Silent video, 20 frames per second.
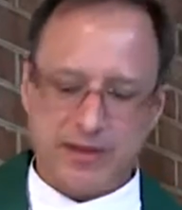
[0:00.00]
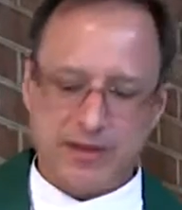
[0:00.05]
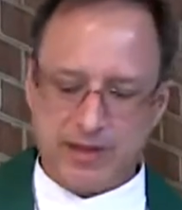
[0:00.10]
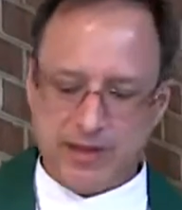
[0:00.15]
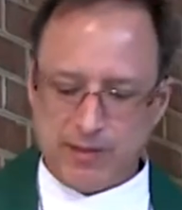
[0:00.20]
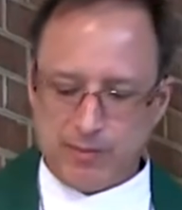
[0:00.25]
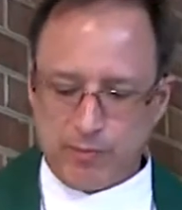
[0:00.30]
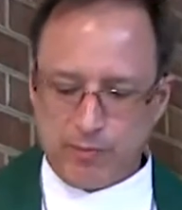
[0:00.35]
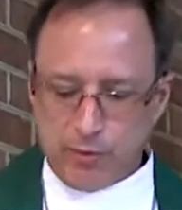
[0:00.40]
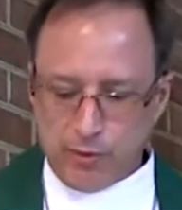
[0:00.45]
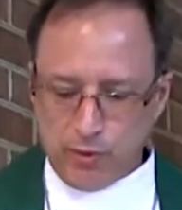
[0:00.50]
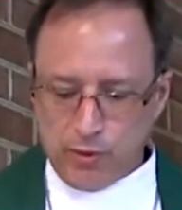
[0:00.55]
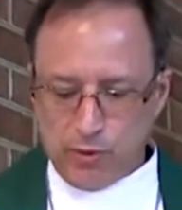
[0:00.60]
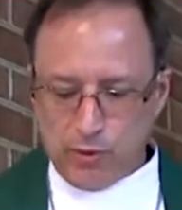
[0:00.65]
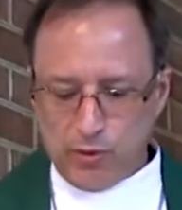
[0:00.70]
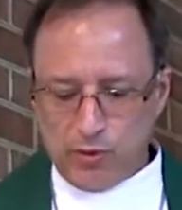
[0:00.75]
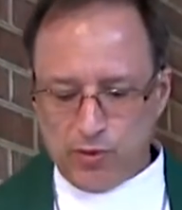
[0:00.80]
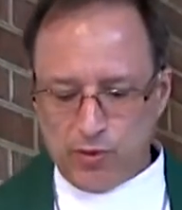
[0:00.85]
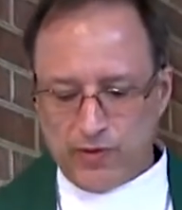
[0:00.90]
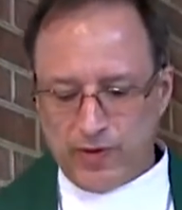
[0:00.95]

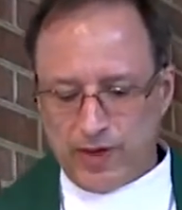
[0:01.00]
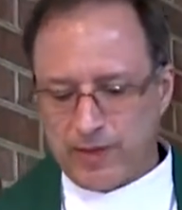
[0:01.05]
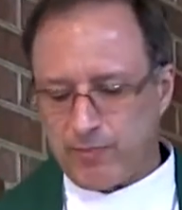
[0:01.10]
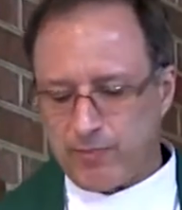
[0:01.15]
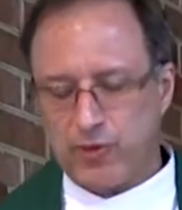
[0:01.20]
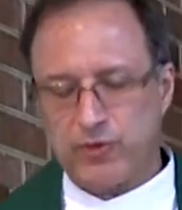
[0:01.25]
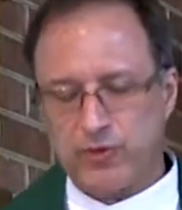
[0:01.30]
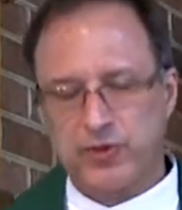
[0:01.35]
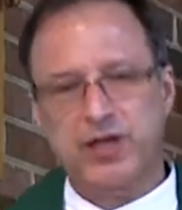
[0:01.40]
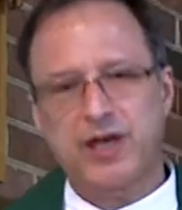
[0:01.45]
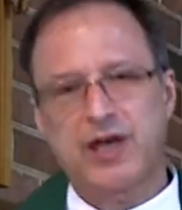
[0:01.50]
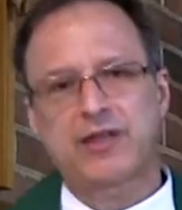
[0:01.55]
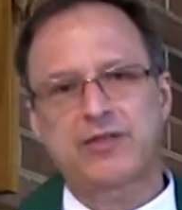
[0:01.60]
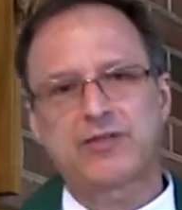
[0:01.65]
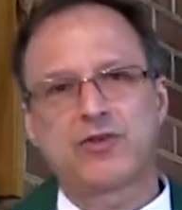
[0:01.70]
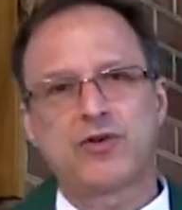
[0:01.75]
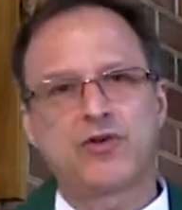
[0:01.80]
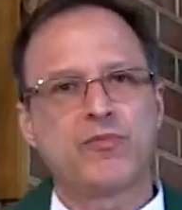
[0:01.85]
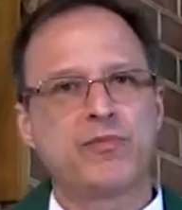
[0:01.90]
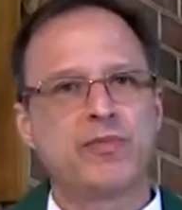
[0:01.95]
improve and protect
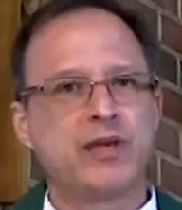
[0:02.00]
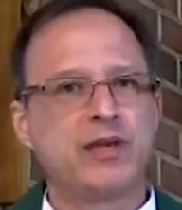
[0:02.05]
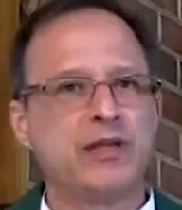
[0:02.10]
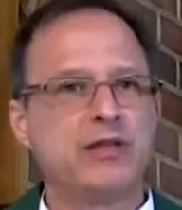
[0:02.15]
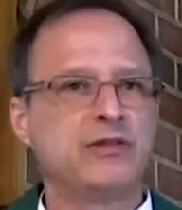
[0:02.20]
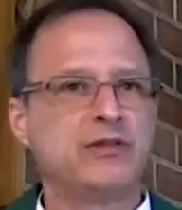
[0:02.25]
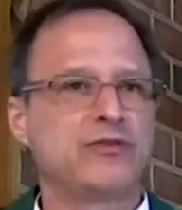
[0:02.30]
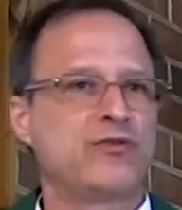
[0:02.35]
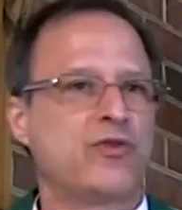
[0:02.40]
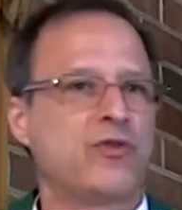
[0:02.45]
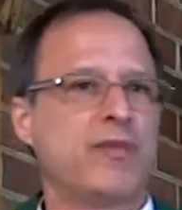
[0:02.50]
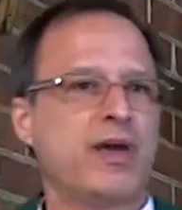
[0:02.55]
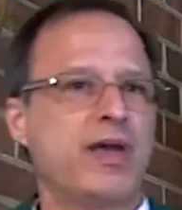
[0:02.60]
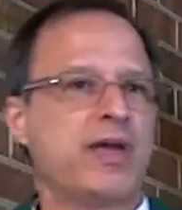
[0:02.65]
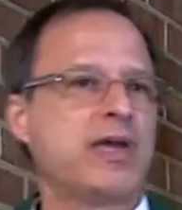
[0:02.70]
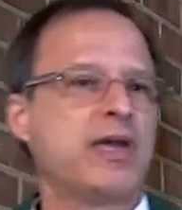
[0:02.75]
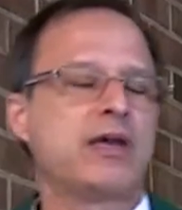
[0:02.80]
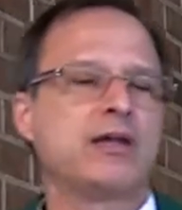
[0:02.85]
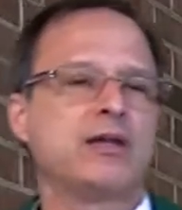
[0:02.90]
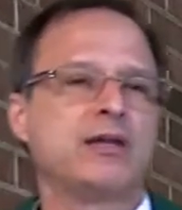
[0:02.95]
their means for
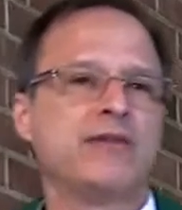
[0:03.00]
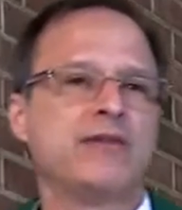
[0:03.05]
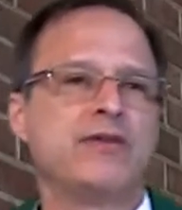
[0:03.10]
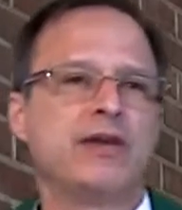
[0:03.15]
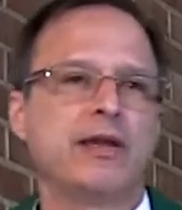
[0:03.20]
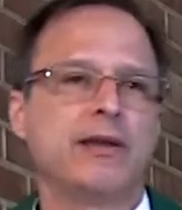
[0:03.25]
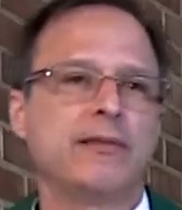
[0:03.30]
making a living.